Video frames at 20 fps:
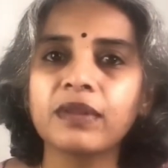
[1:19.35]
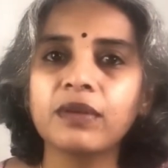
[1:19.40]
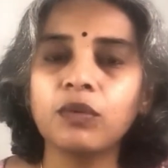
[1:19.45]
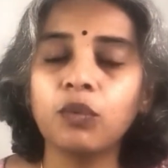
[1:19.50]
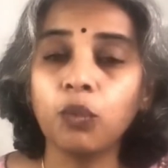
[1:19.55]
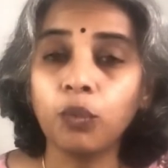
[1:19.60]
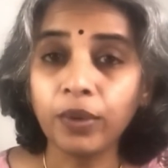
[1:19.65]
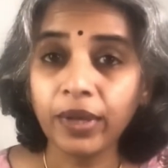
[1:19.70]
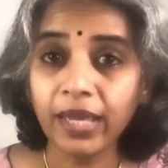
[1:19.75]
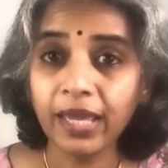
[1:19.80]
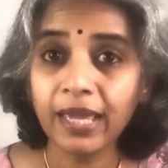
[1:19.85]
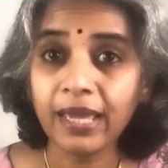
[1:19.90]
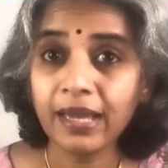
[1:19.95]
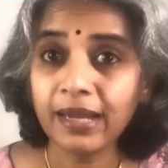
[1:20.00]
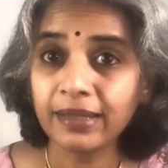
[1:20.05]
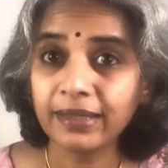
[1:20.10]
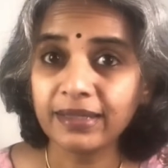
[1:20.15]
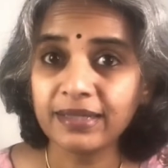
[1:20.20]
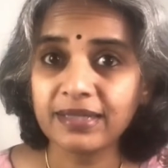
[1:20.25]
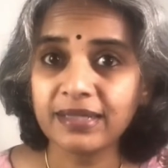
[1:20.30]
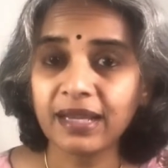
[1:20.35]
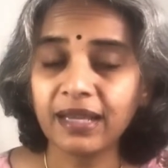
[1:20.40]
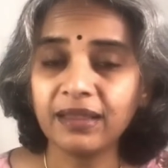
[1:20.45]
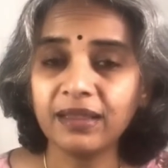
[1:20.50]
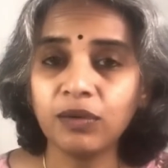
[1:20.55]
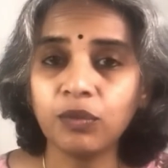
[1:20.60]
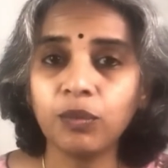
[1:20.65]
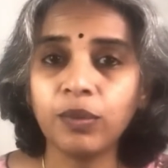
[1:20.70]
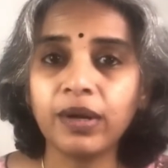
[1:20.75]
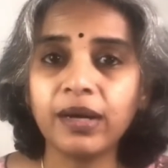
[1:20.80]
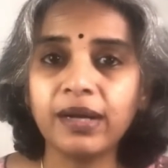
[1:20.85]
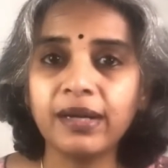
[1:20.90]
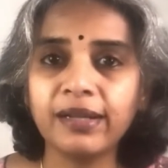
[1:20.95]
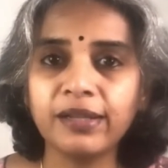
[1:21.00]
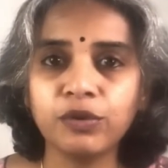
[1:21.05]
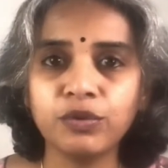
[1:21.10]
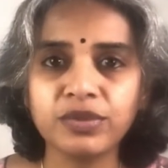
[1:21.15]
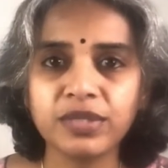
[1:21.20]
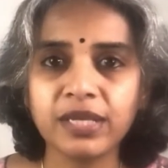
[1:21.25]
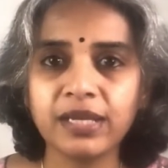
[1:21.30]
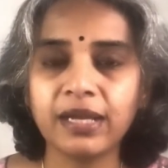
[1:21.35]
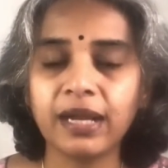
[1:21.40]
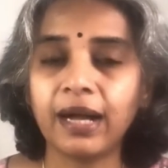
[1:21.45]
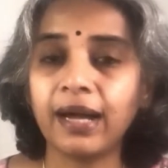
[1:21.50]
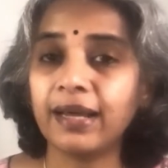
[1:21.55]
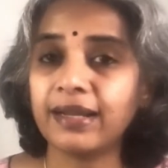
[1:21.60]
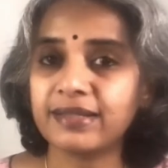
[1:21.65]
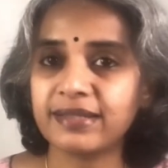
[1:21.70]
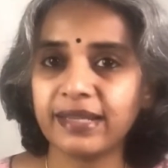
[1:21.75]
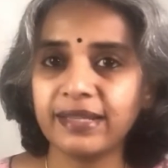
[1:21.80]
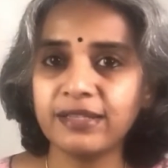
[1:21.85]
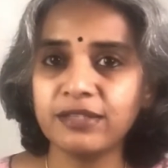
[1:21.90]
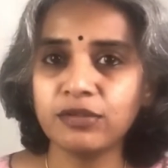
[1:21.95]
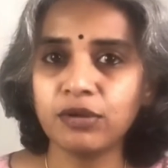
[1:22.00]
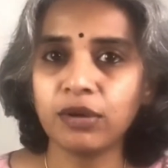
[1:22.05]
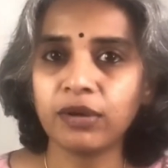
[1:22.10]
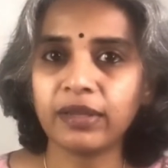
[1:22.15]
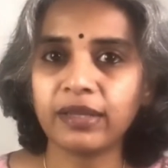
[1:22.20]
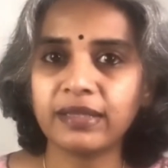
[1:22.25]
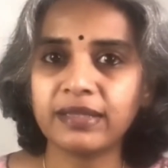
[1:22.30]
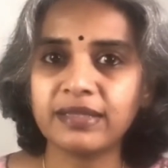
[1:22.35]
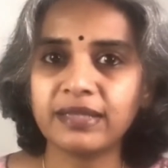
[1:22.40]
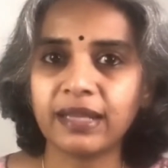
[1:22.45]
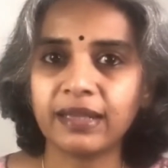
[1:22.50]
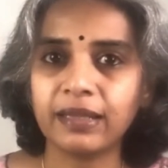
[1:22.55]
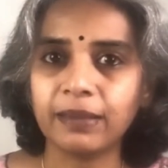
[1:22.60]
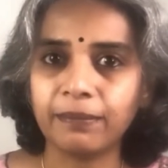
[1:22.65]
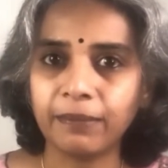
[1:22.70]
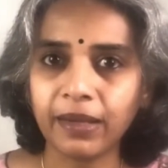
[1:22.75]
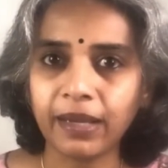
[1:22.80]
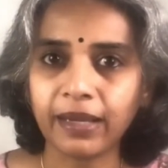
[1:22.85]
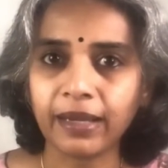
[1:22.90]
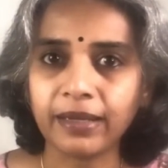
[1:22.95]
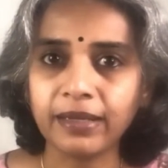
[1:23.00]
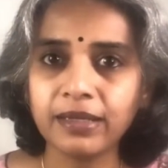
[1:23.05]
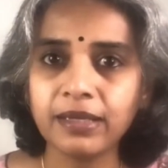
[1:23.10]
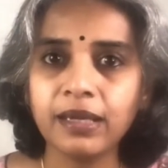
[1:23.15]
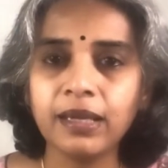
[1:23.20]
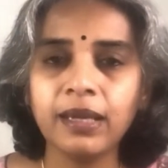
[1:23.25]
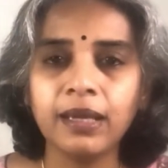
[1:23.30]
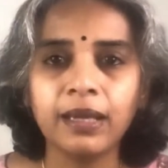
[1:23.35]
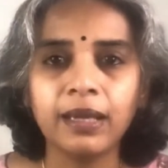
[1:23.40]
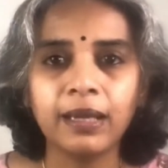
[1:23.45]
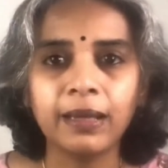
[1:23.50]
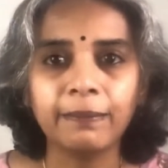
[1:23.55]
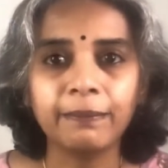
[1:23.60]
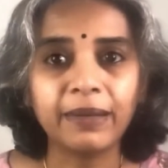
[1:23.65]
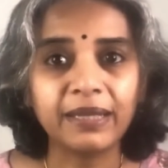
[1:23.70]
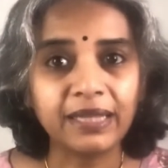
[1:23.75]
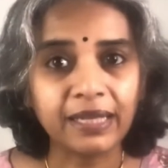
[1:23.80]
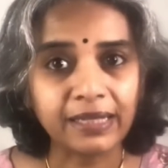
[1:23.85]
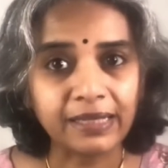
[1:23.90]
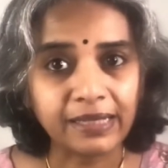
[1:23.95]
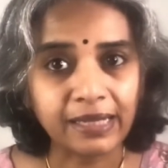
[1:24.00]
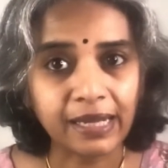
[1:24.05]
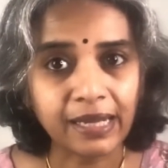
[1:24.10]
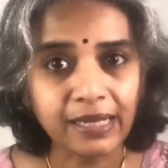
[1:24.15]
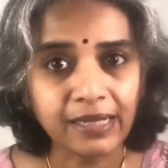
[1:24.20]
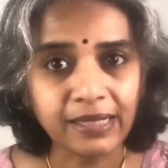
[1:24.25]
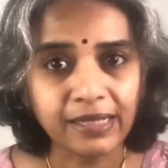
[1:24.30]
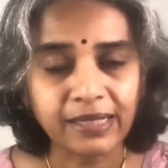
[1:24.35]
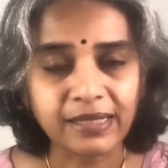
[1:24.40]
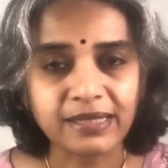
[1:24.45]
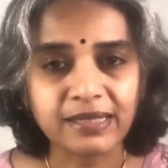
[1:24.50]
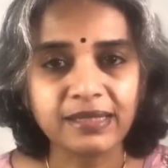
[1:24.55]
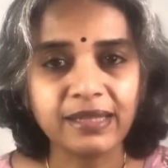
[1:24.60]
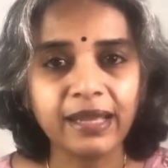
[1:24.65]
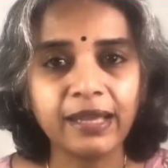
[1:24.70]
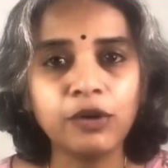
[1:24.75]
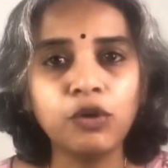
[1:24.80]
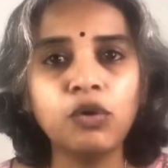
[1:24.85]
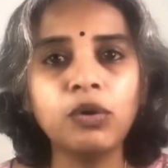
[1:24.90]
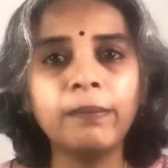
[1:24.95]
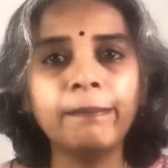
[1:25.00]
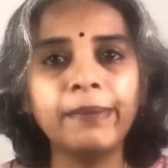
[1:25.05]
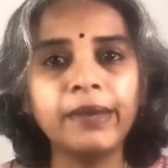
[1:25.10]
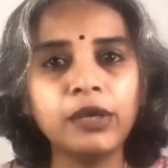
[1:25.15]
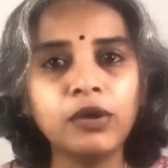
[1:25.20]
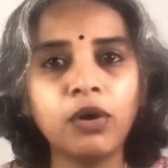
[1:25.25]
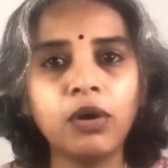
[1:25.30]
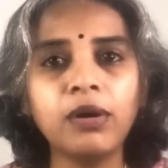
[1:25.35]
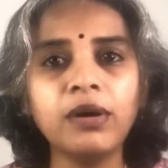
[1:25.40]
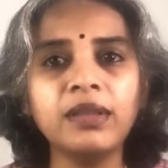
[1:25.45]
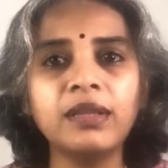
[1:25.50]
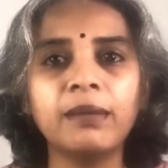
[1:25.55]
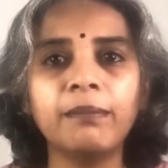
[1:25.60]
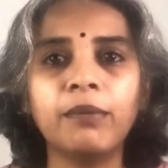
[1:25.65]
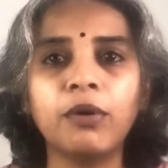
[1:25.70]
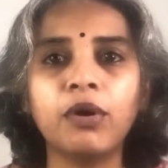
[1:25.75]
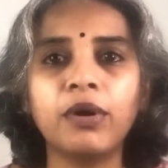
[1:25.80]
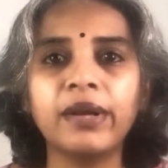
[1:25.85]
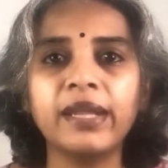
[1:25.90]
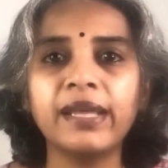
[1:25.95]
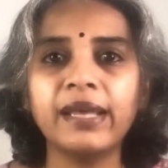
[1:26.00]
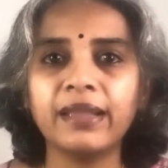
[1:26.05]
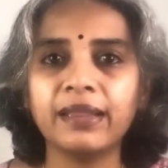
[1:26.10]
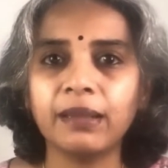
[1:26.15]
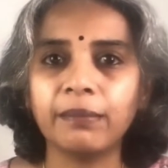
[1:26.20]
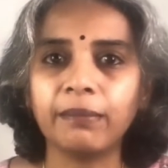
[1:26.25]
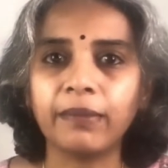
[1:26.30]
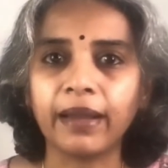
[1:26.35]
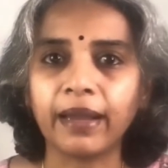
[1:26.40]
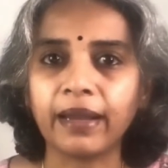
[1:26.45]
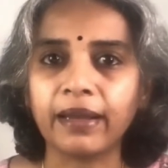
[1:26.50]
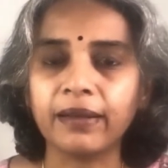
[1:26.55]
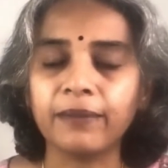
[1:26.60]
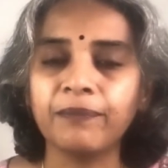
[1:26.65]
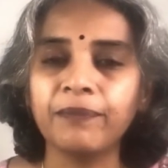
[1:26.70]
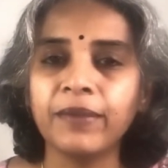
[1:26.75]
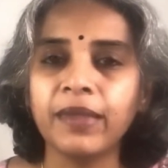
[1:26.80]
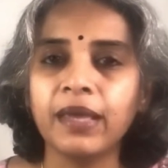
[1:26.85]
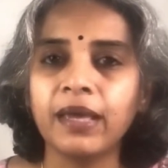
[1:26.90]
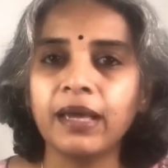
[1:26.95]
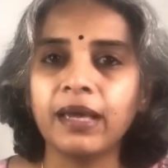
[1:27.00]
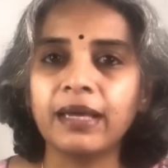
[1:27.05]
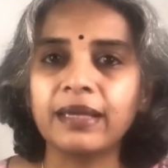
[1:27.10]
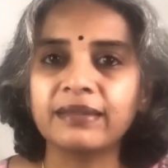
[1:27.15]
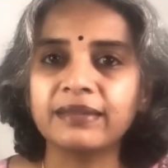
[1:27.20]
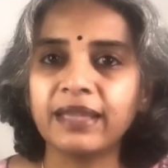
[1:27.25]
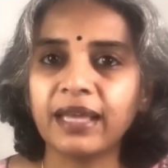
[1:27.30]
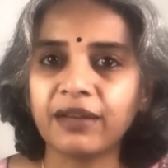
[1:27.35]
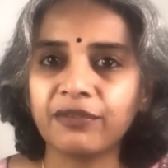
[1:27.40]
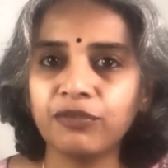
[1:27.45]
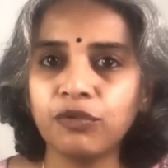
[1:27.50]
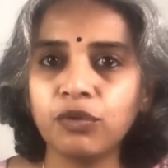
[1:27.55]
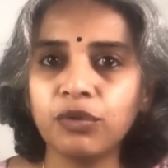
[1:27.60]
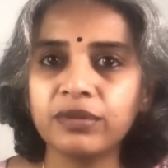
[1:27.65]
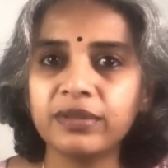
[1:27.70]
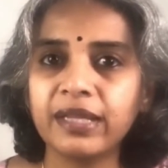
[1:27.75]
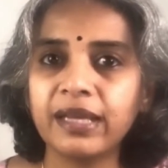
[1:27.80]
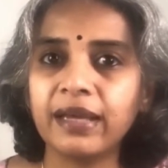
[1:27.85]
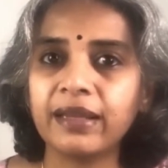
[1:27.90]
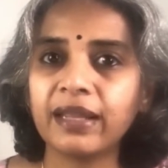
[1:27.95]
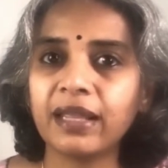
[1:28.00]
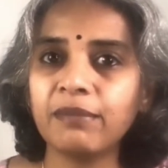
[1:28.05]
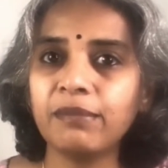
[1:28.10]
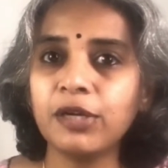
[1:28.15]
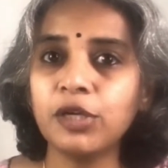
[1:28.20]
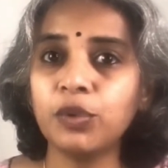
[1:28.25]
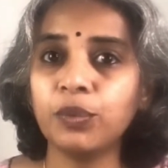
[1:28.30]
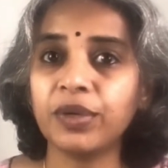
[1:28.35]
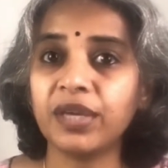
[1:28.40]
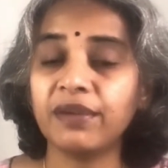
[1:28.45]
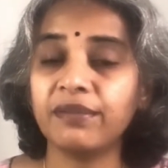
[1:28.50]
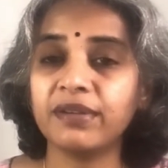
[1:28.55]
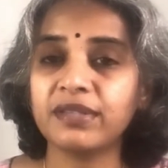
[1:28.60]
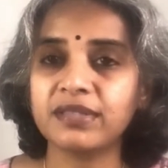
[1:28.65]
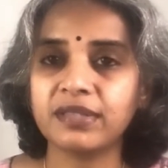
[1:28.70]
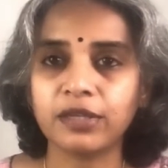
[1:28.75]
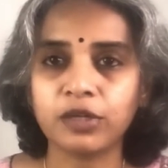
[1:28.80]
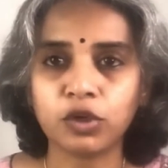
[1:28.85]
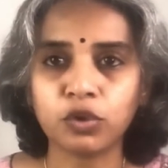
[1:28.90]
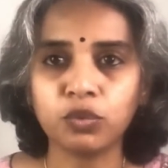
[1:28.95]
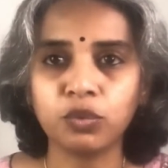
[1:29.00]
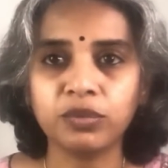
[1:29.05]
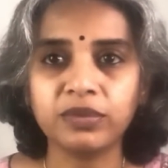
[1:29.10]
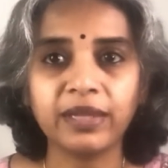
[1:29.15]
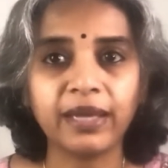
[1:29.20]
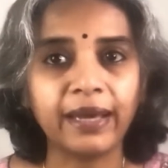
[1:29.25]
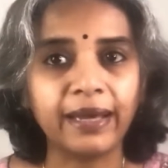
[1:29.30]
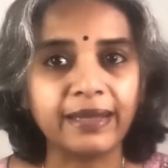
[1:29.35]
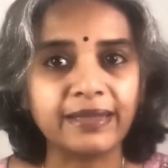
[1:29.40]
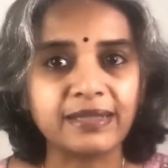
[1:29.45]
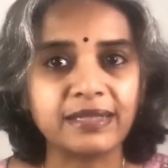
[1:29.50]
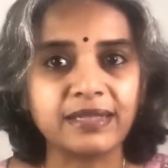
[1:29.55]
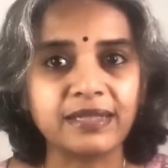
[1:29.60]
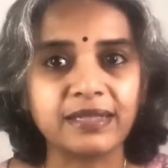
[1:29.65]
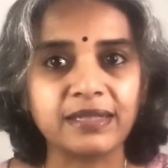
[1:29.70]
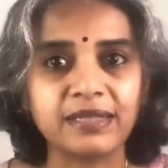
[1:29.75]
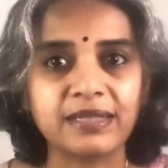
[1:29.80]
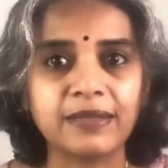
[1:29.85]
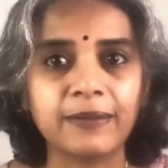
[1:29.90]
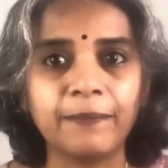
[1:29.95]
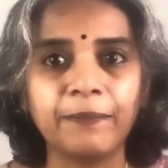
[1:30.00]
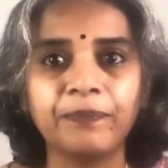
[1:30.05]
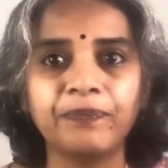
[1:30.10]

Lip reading: We understand the world using our sense organs and the mind, but the jnanis, they go beyond the body and the mind, and therefore they are able to give us the truth as it is.